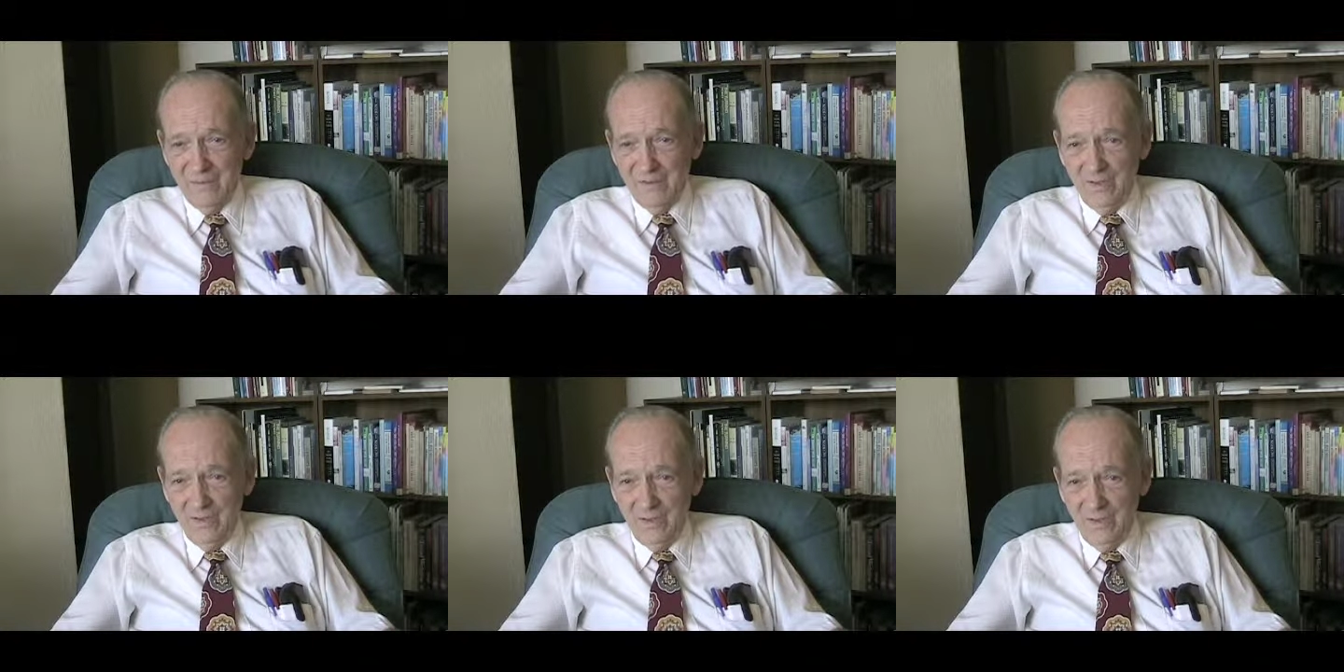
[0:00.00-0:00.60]

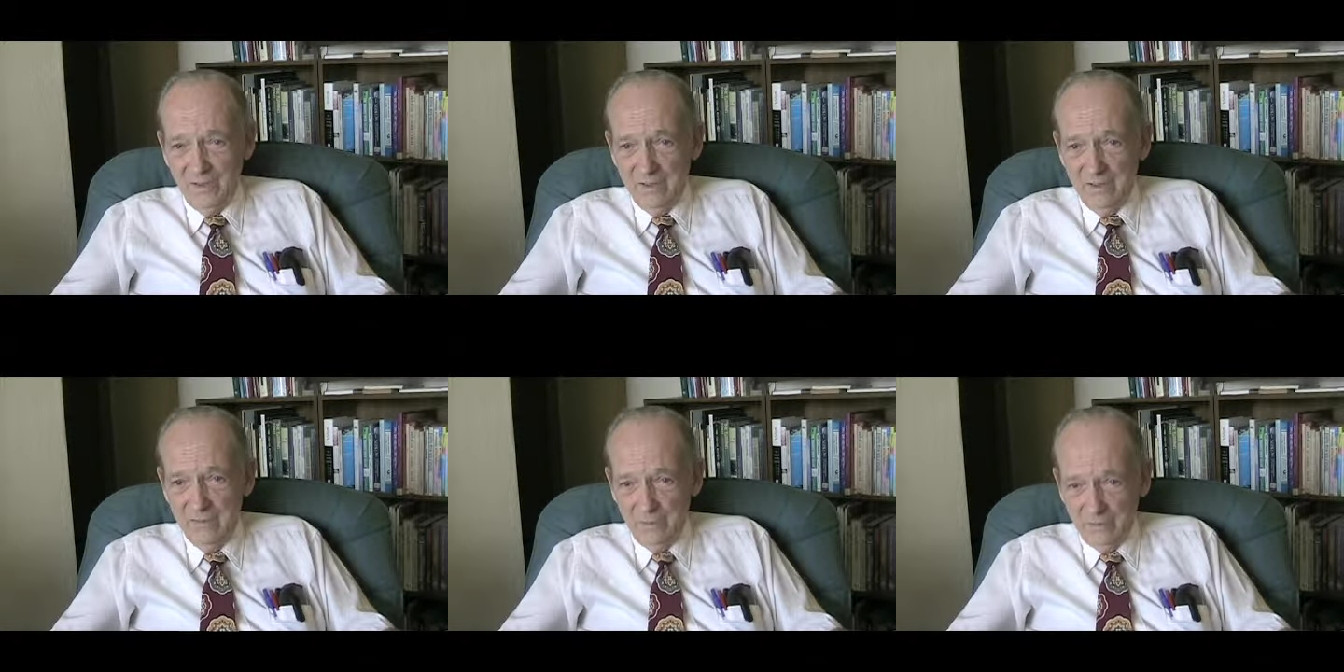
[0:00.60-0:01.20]
then
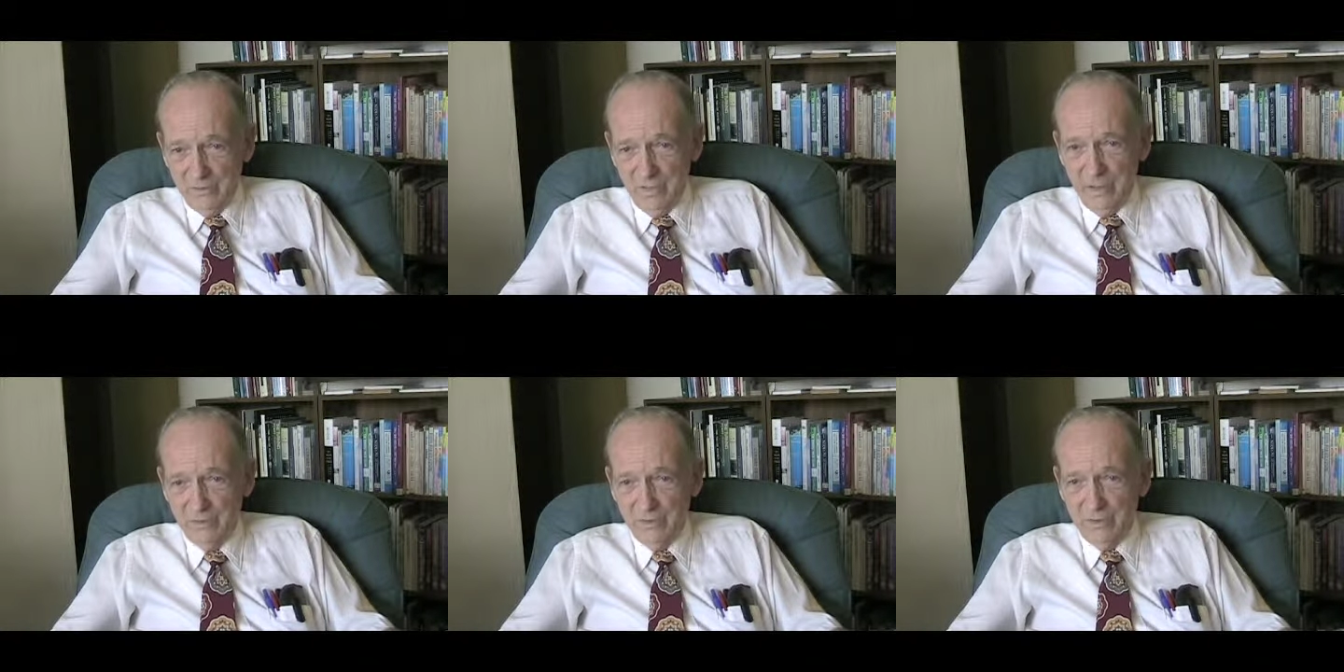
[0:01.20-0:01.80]
he went to
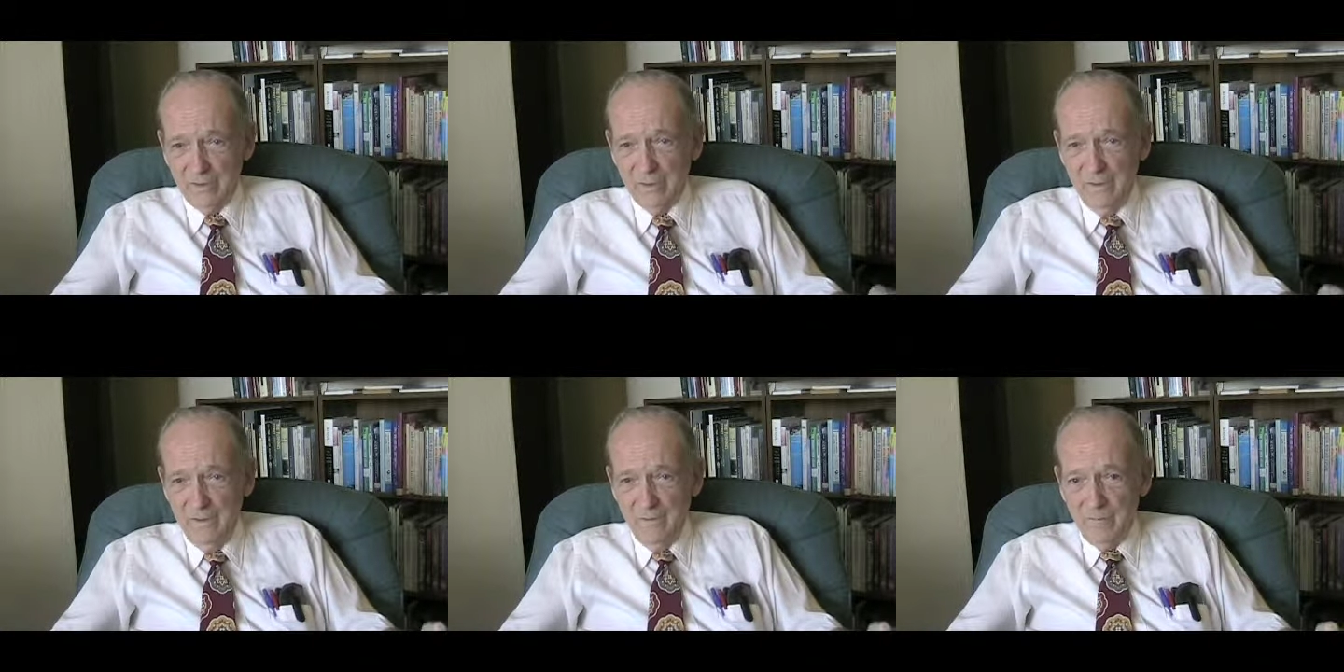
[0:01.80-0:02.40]
Africa
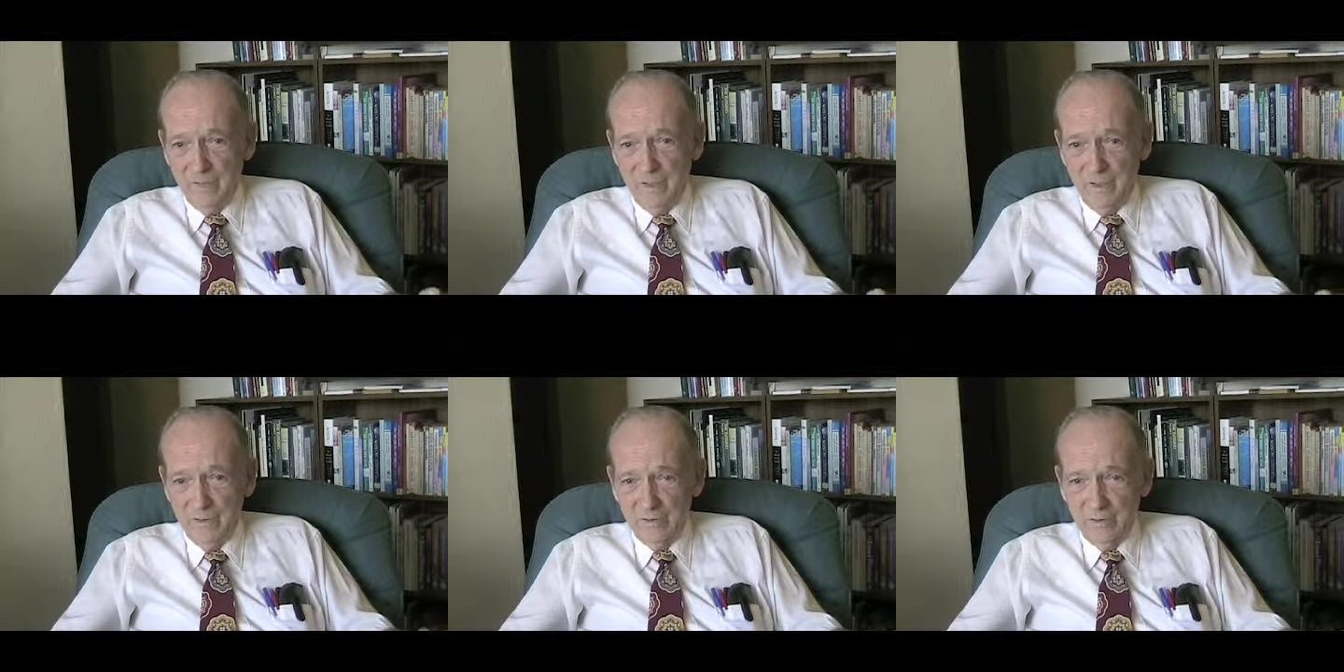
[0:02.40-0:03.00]

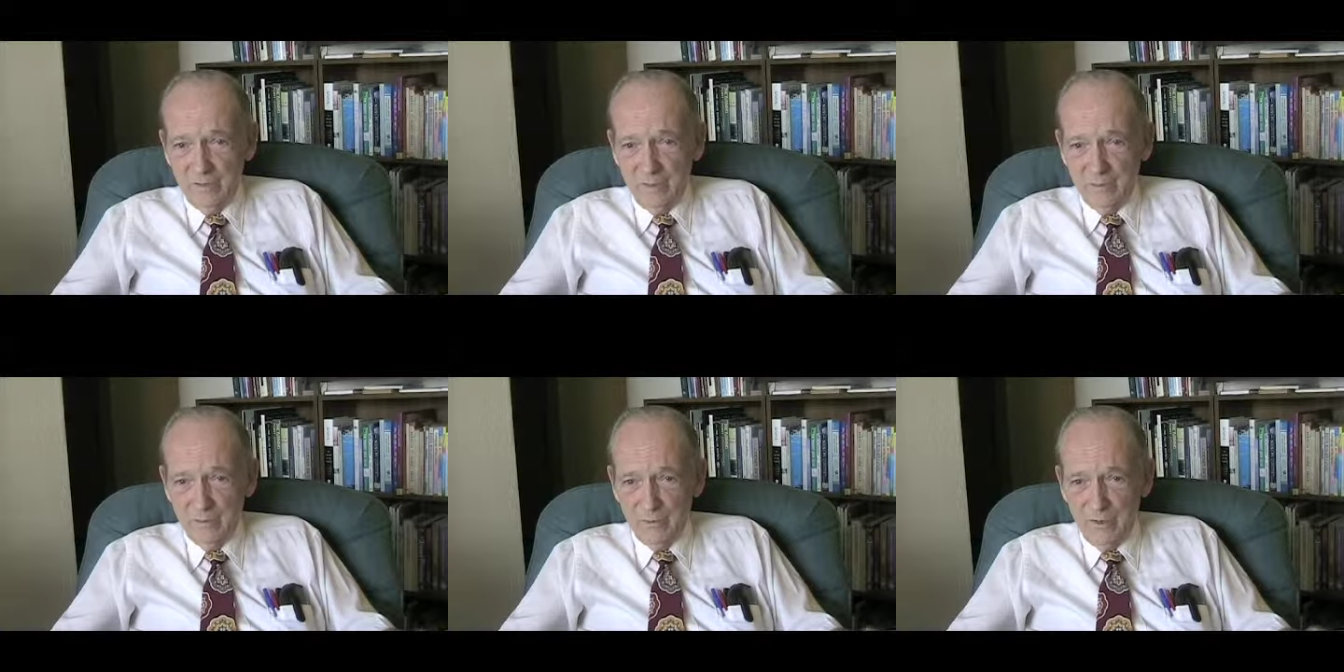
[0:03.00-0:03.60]
and set up
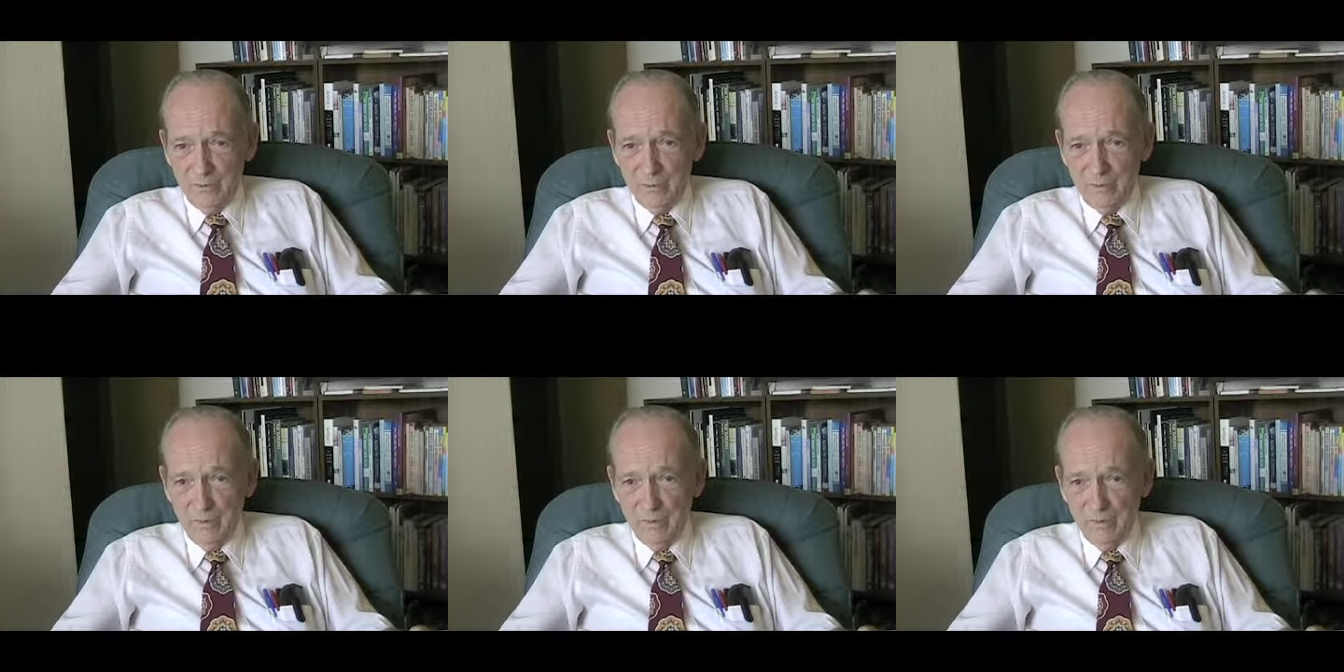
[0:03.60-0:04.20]
his
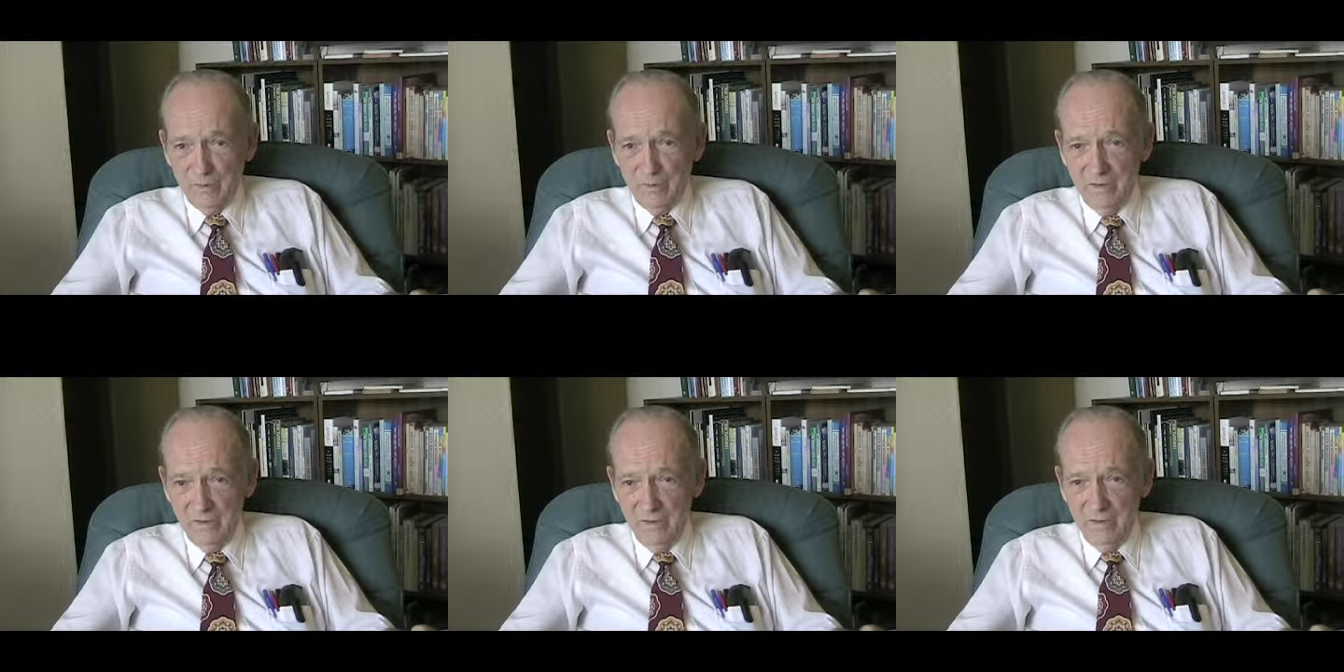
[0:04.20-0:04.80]
hospital in
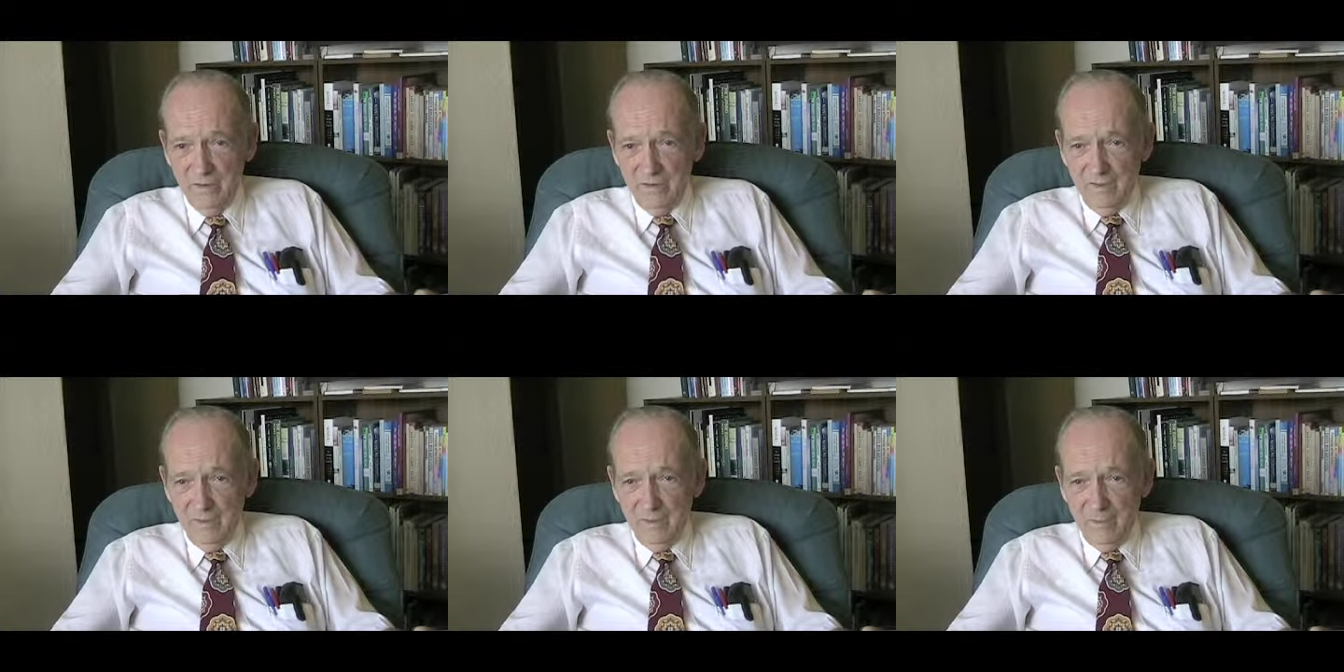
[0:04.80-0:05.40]

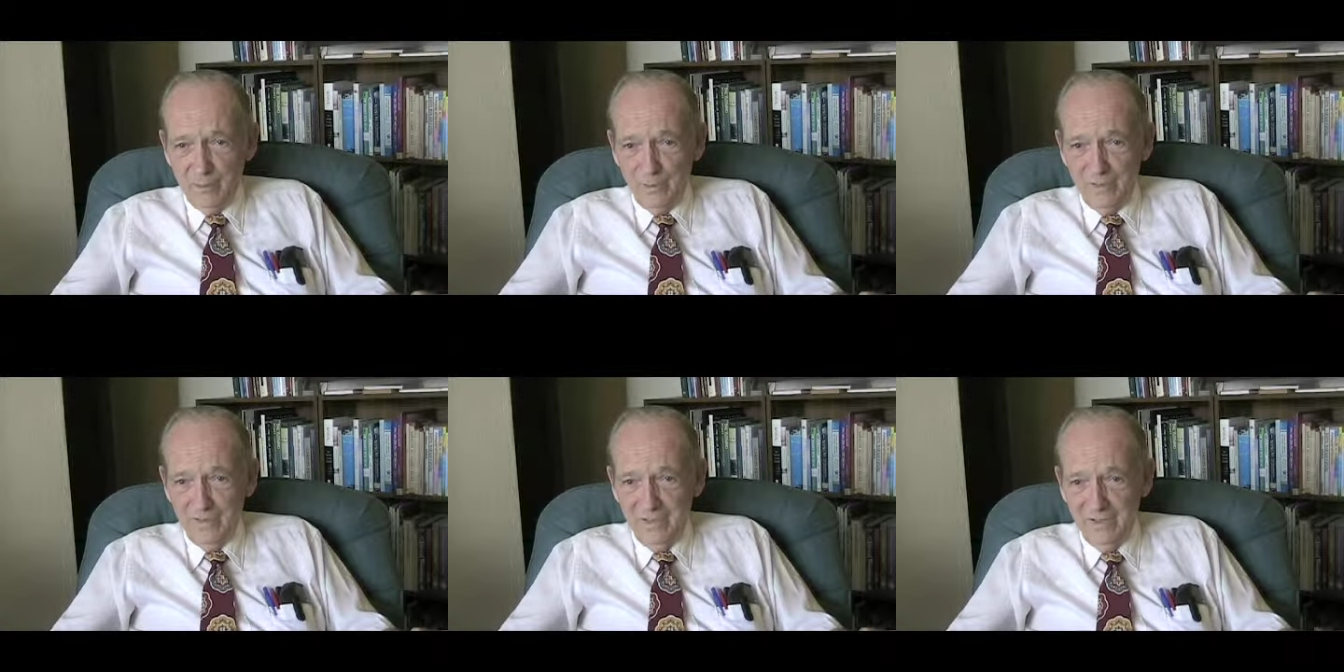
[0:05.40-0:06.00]

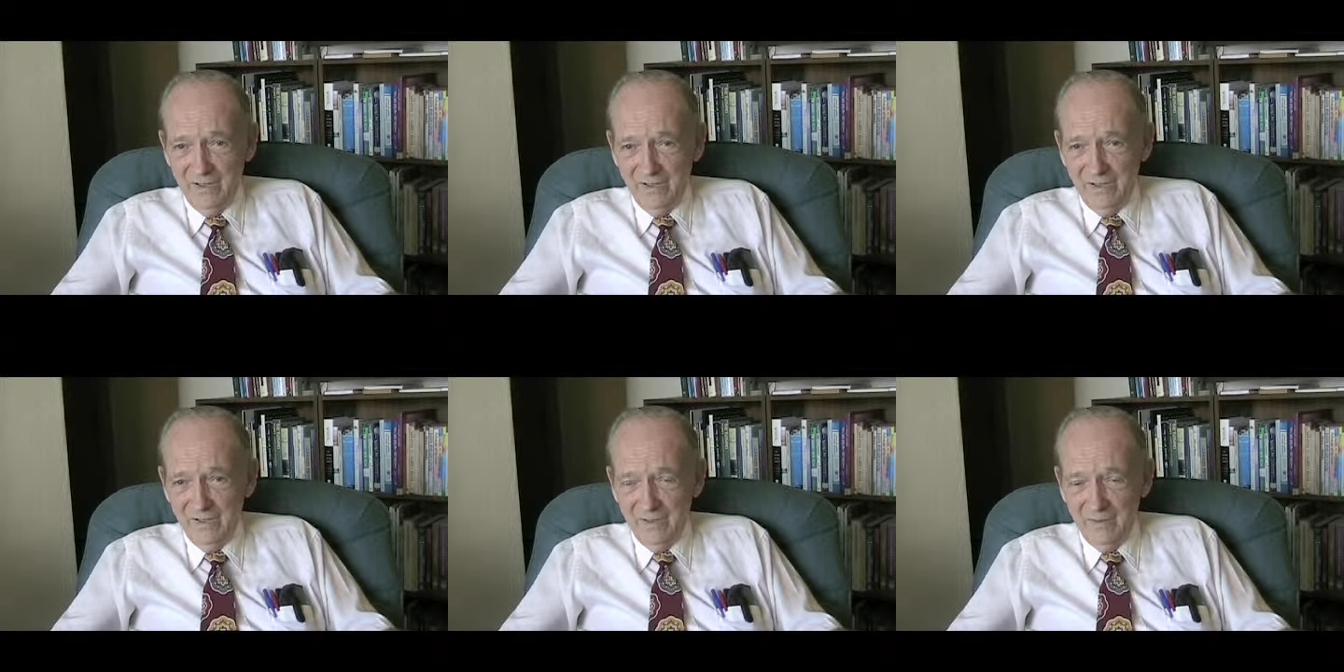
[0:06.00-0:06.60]
Lambarene.
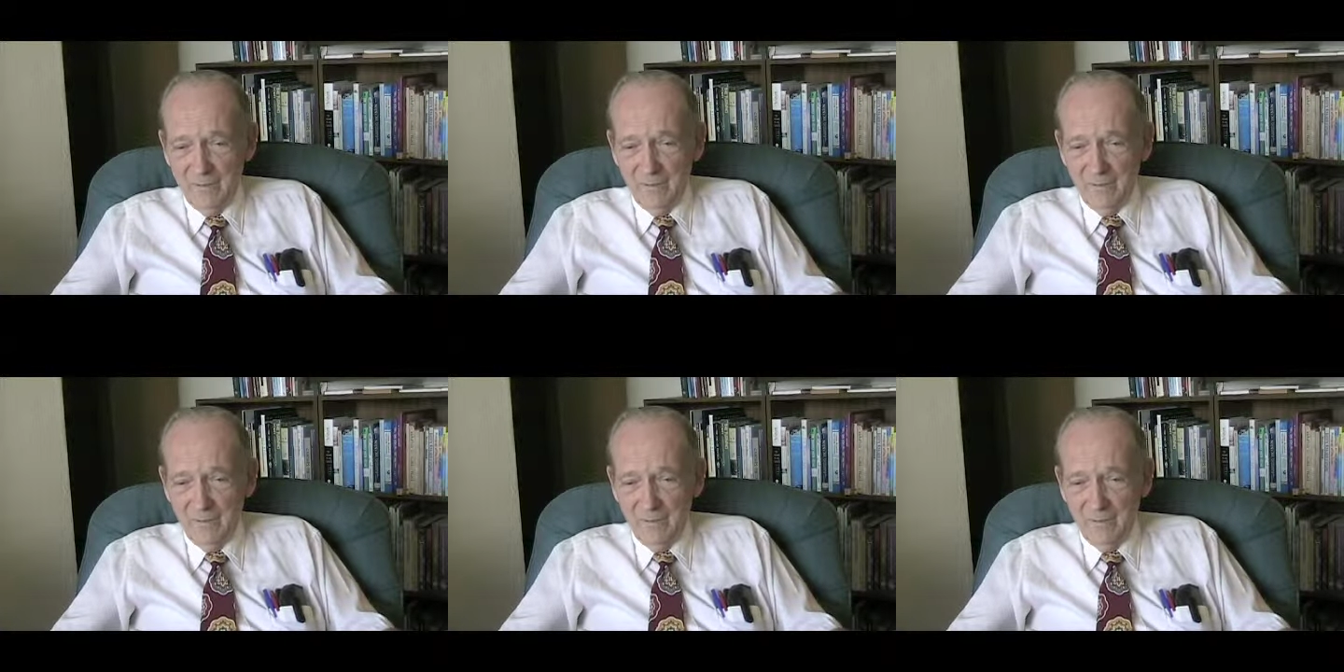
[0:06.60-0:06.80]
And uh,